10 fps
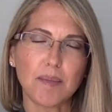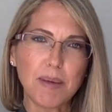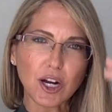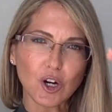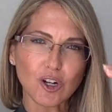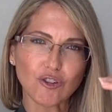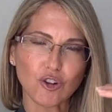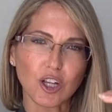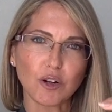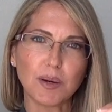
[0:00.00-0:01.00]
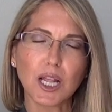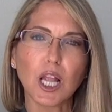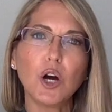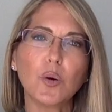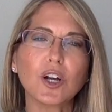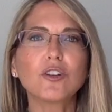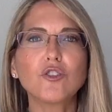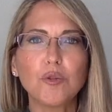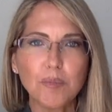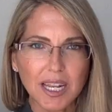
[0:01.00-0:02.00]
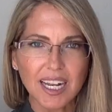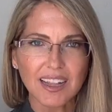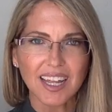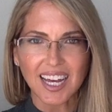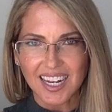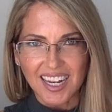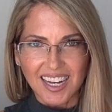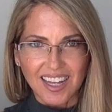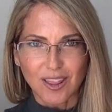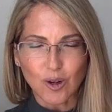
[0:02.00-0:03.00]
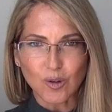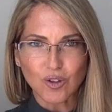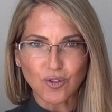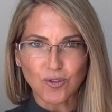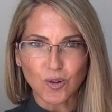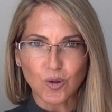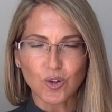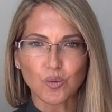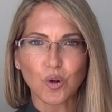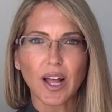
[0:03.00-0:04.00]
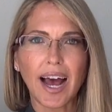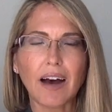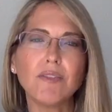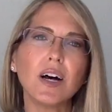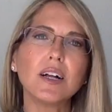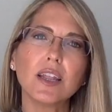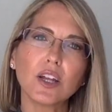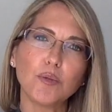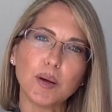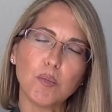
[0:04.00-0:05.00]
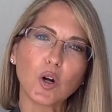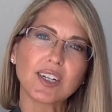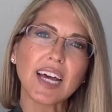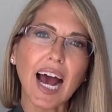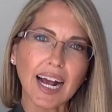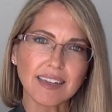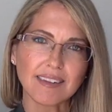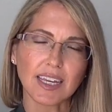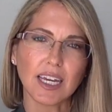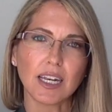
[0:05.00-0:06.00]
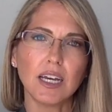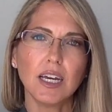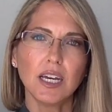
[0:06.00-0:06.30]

megahertz are a little bit lower, so meaning that those foods will have a little bit more taxing